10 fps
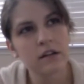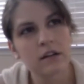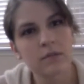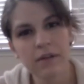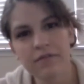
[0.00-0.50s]

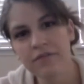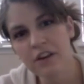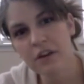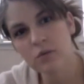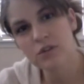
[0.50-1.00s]
my
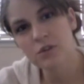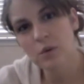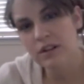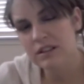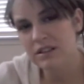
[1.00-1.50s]
feet were
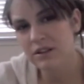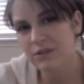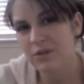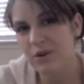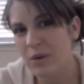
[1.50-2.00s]
swollen still
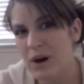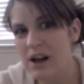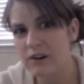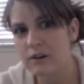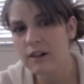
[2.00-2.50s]
for a
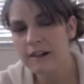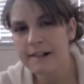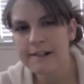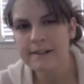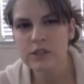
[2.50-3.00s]
while.
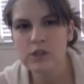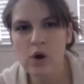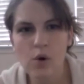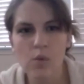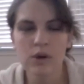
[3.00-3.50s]

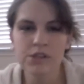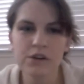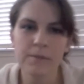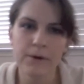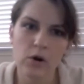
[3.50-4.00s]
So once
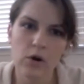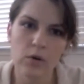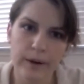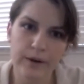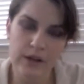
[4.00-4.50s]
your epidural
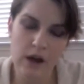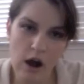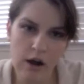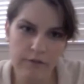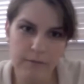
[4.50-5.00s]
wears
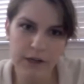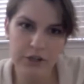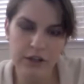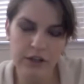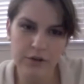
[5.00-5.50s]
off, make
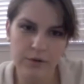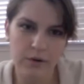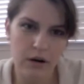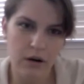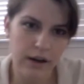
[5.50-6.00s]
sure that you
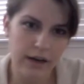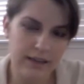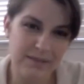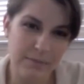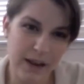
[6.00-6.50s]
are getting
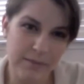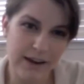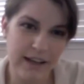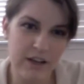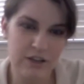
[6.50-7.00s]
some pain
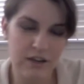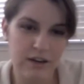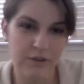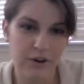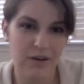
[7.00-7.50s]
medication
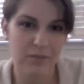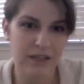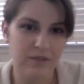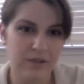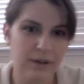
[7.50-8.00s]
if you're going to
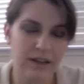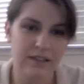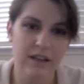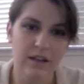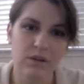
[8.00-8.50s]
breastfeed,
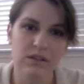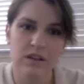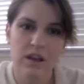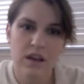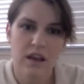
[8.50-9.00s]
because it was
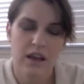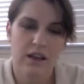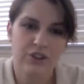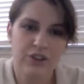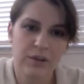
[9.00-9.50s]

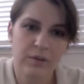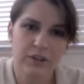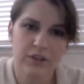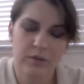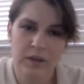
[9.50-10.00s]
extremely,
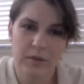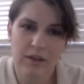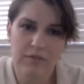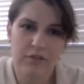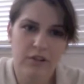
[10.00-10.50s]
extremely
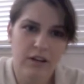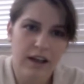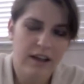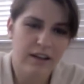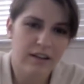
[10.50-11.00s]
painful.
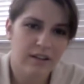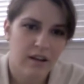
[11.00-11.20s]
And